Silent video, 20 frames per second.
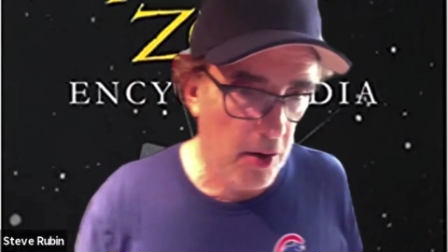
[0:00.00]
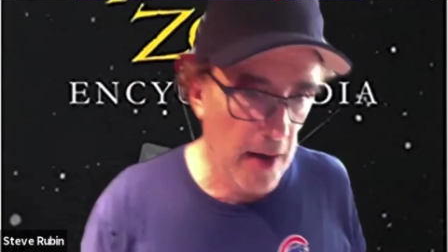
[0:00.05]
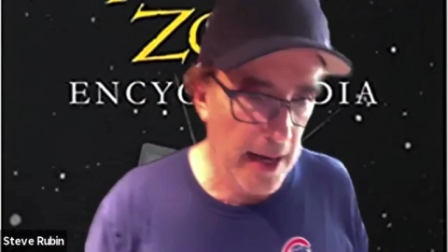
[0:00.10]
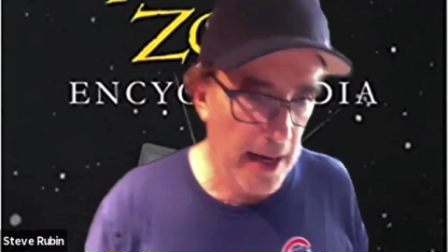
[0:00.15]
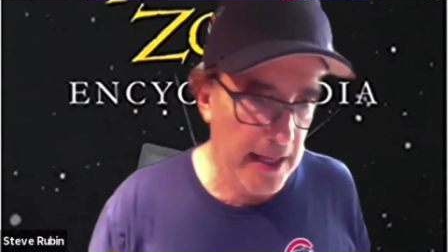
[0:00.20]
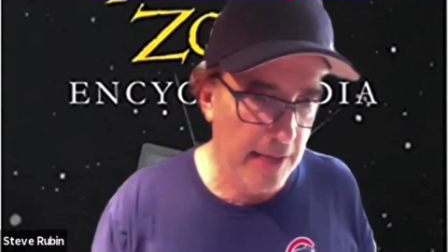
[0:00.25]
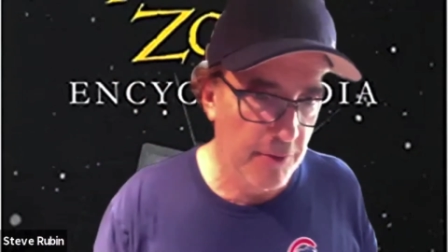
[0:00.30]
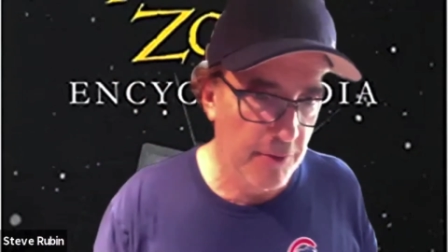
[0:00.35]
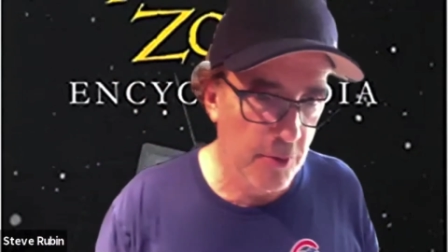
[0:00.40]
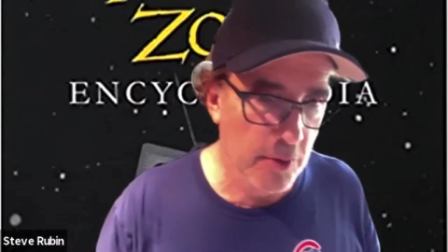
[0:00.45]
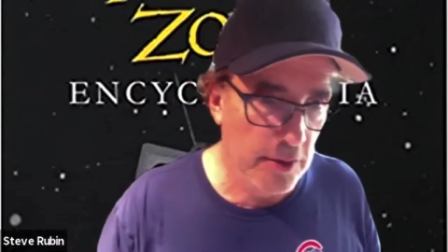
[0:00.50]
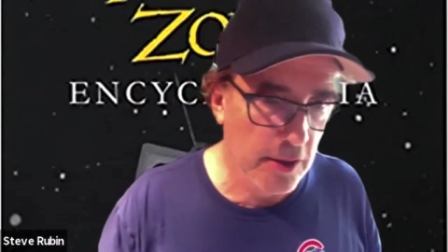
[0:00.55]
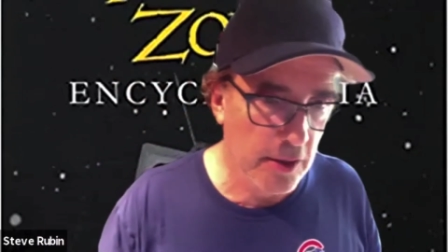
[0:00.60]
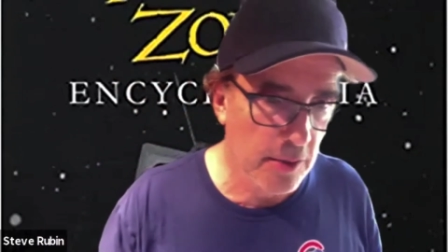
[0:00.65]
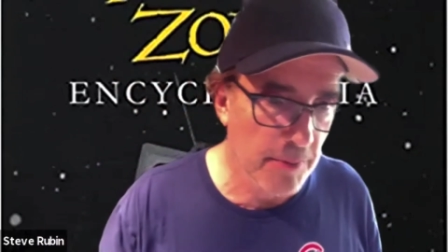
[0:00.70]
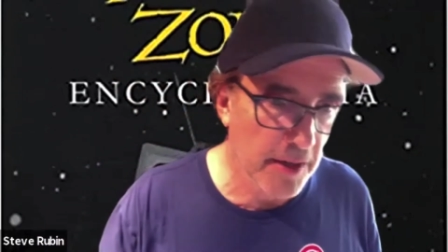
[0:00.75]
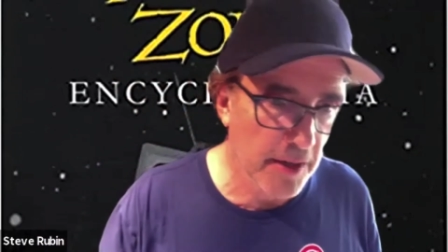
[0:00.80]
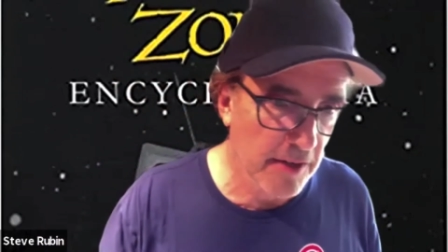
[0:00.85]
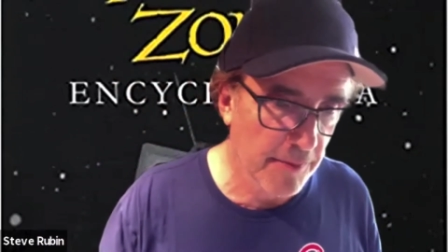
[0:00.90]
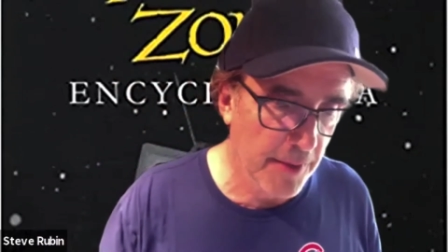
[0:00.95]
I give you a little
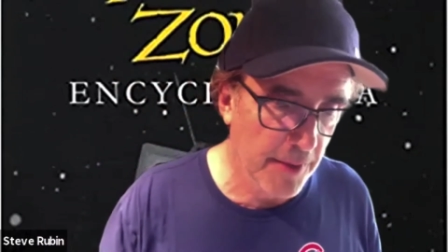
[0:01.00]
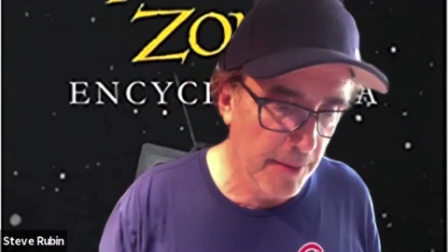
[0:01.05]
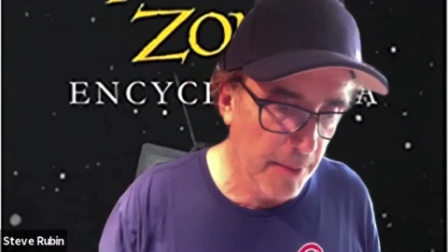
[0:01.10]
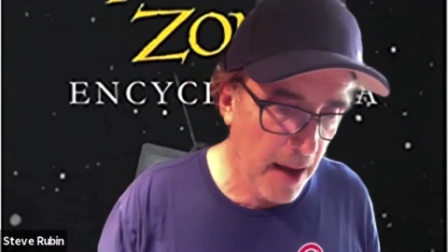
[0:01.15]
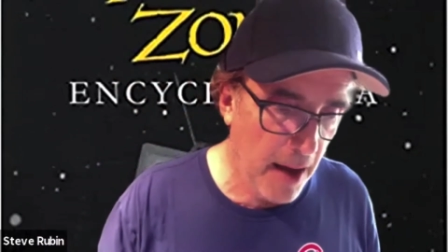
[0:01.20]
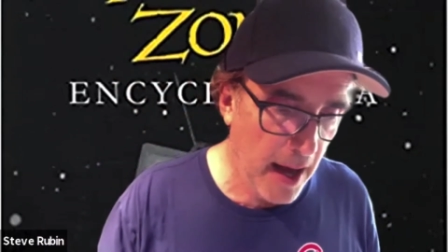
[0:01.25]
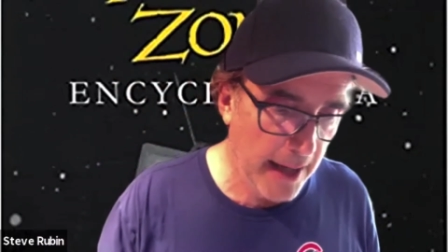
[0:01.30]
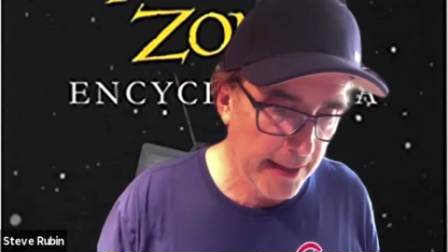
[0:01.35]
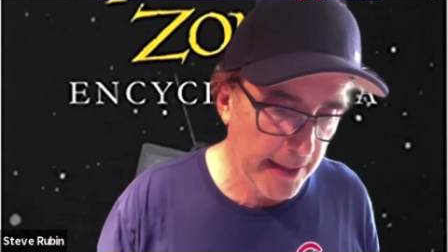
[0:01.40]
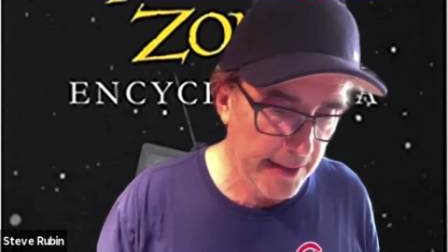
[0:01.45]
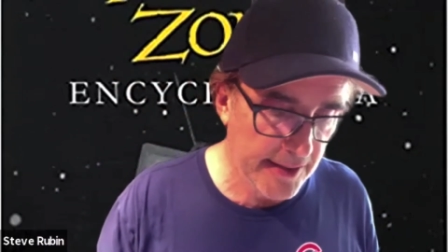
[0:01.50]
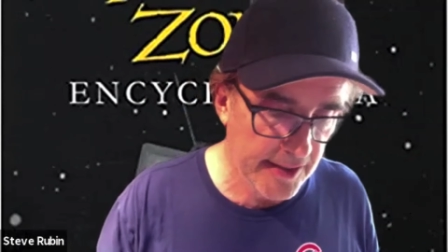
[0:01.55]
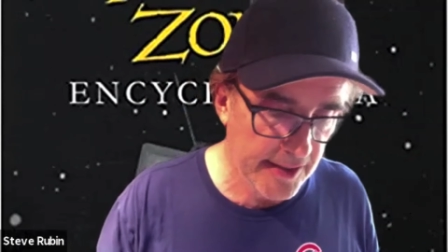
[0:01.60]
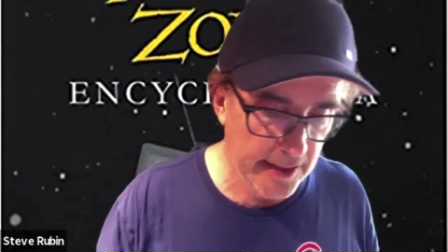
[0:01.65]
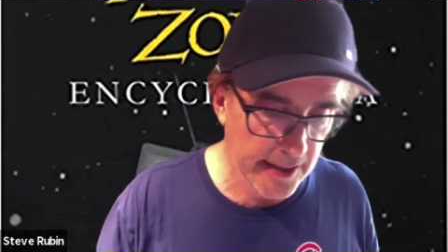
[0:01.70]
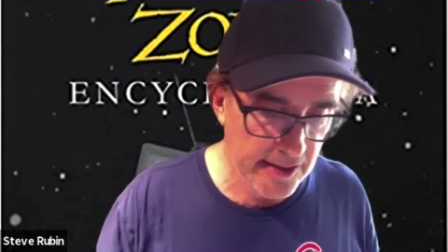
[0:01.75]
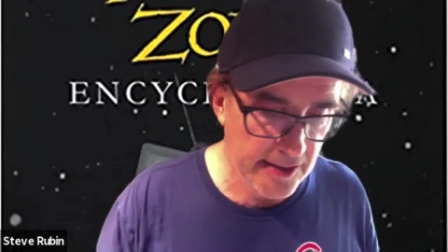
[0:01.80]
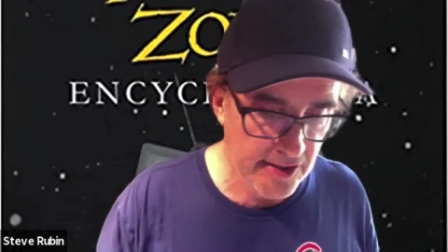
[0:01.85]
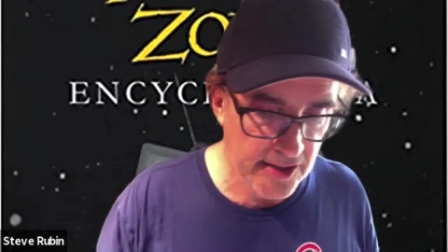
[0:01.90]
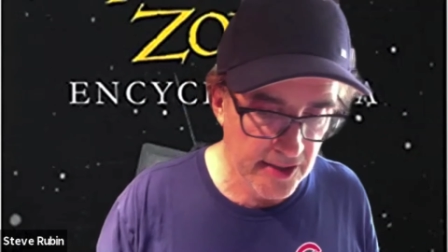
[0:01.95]
bit of the behind the
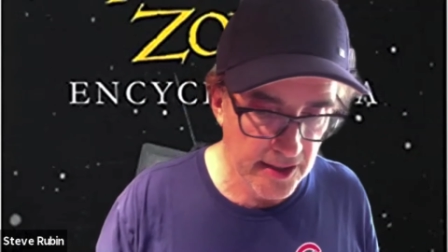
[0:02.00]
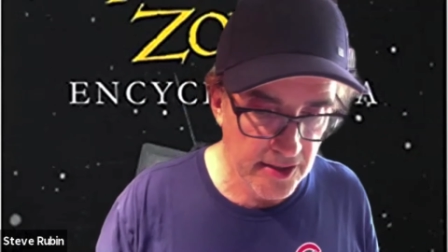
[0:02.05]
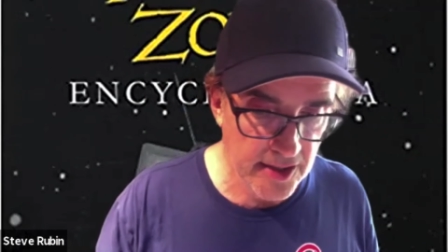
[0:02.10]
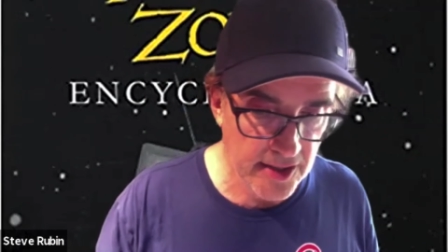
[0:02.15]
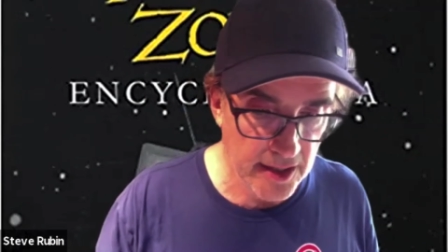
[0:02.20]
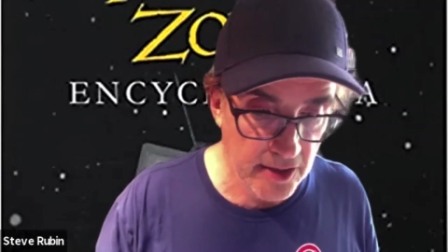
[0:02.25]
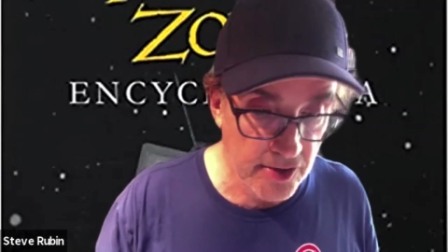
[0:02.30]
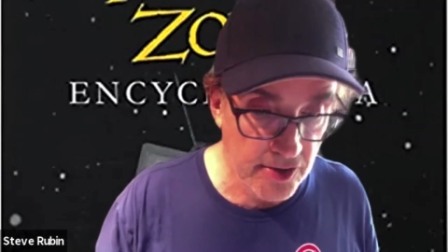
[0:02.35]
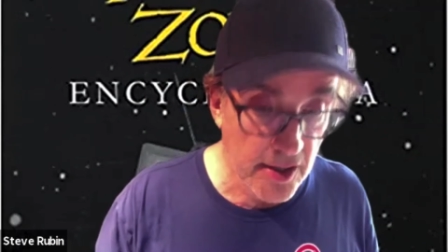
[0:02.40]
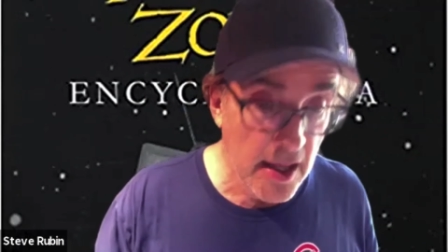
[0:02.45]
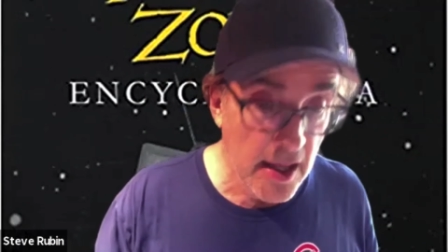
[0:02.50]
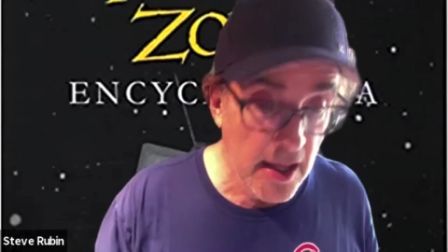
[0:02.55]
scenes details.